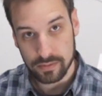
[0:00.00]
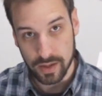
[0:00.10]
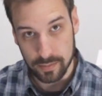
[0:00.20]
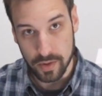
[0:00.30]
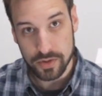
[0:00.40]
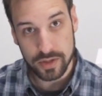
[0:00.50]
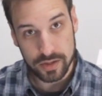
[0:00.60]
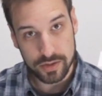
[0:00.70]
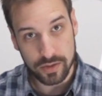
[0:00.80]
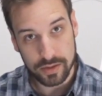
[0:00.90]
motion
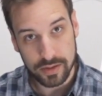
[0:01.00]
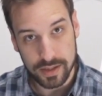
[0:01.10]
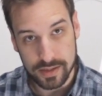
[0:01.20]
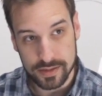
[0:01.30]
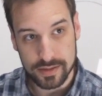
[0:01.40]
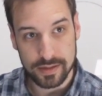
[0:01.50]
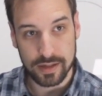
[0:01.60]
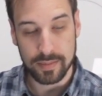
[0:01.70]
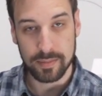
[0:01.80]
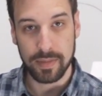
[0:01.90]
controller is going
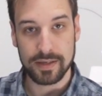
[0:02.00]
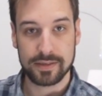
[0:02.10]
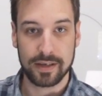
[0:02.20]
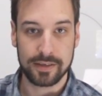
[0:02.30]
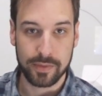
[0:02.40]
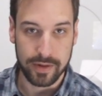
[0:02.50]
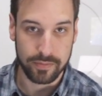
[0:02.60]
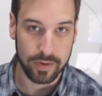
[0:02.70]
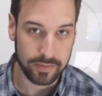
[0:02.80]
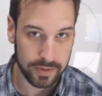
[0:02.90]
to be based on
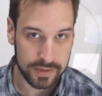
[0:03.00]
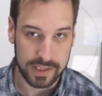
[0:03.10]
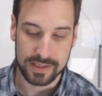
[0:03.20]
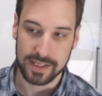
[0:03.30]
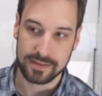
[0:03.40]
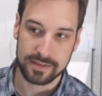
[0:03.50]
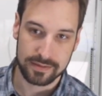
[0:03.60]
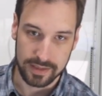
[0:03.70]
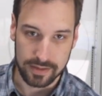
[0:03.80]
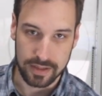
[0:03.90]
24 volts because that's
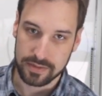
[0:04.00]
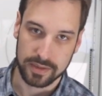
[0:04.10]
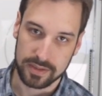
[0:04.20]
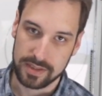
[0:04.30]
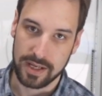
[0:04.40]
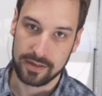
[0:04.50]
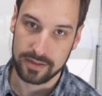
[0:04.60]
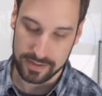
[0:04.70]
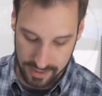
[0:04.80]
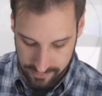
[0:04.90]
industrial
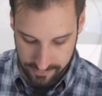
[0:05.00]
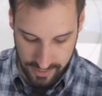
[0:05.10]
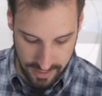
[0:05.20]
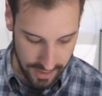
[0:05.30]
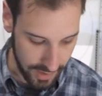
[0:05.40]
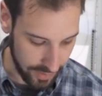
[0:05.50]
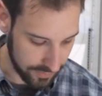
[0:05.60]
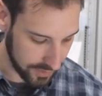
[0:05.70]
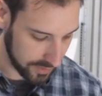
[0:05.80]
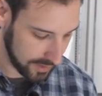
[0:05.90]
standard stuff.
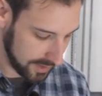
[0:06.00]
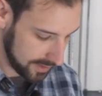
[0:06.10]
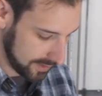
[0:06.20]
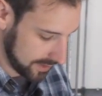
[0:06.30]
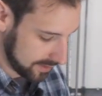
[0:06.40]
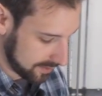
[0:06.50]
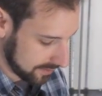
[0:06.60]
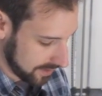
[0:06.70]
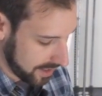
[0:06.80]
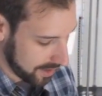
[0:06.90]
However, this
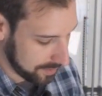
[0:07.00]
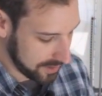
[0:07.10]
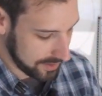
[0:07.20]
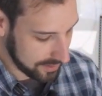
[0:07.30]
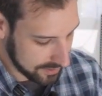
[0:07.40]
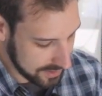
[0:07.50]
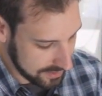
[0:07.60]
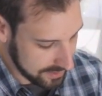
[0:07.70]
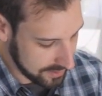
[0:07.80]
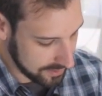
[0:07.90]
hobby
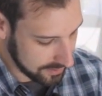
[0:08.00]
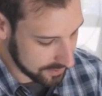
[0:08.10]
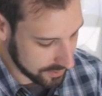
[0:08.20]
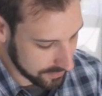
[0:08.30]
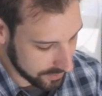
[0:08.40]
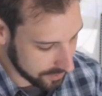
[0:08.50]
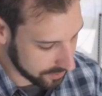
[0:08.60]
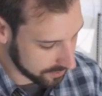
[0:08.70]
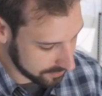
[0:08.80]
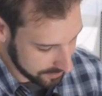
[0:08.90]
DC
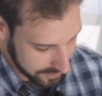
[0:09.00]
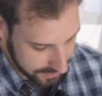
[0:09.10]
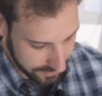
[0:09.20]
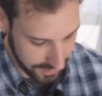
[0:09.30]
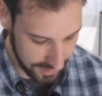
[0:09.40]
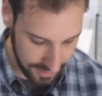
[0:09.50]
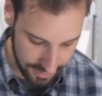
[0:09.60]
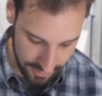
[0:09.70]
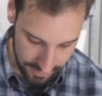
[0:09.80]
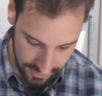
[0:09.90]
servo right
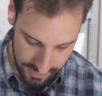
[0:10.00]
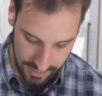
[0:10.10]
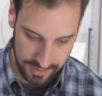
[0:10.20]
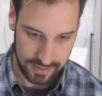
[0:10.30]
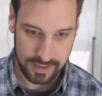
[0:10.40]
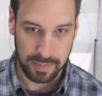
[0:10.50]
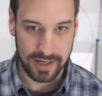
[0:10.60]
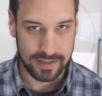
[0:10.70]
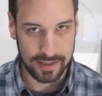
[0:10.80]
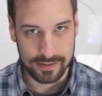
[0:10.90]
here is
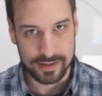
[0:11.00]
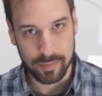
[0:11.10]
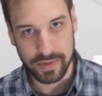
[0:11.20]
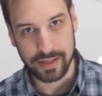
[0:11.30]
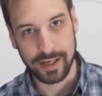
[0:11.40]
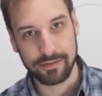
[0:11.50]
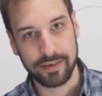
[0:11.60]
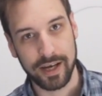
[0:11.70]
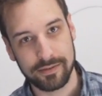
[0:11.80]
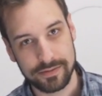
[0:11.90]
expecting something like
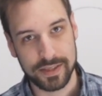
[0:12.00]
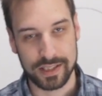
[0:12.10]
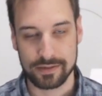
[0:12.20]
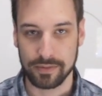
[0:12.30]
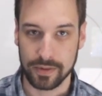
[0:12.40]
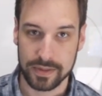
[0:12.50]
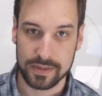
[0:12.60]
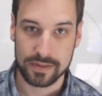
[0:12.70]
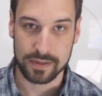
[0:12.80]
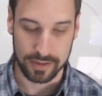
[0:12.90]
5-6
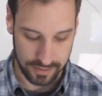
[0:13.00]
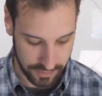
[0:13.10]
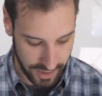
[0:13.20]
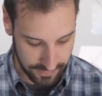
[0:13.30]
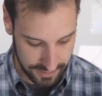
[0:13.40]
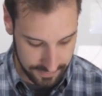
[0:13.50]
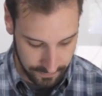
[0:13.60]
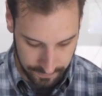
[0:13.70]
volts to drive it.